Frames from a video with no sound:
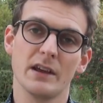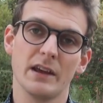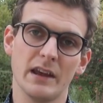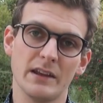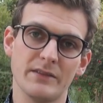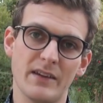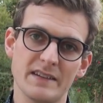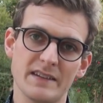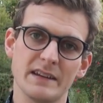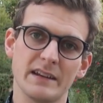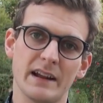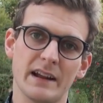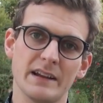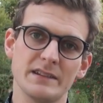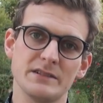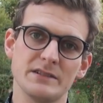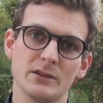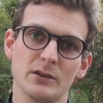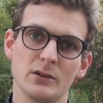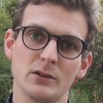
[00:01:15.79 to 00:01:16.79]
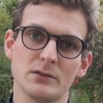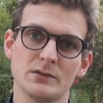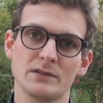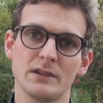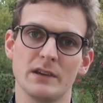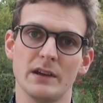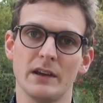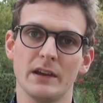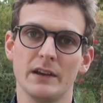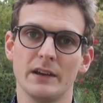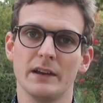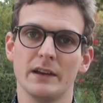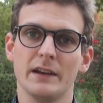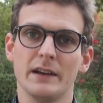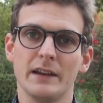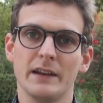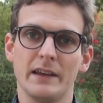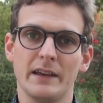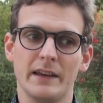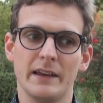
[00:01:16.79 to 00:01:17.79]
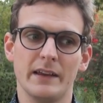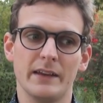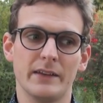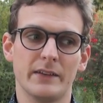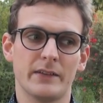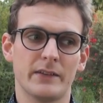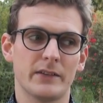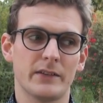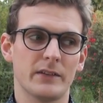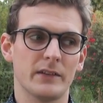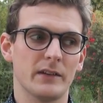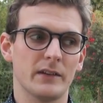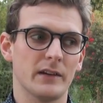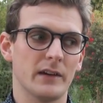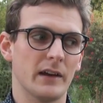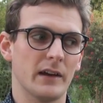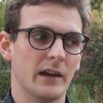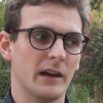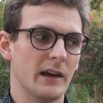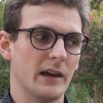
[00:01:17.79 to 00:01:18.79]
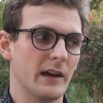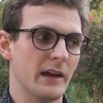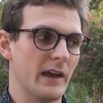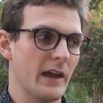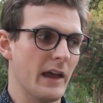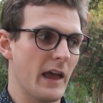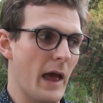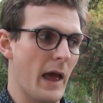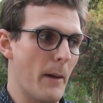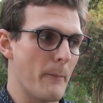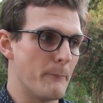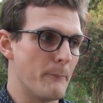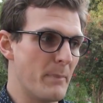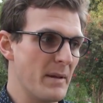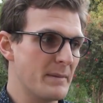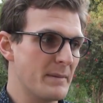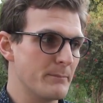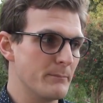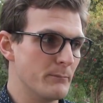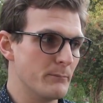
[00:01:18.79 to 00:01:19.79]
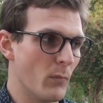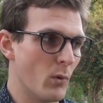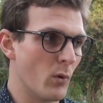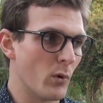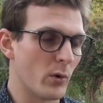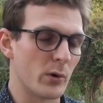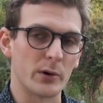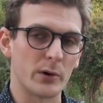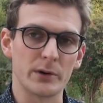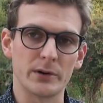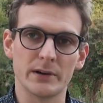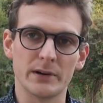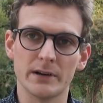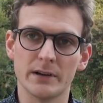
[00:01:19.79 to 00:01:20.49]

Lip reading: Investing in ICOs is a bit more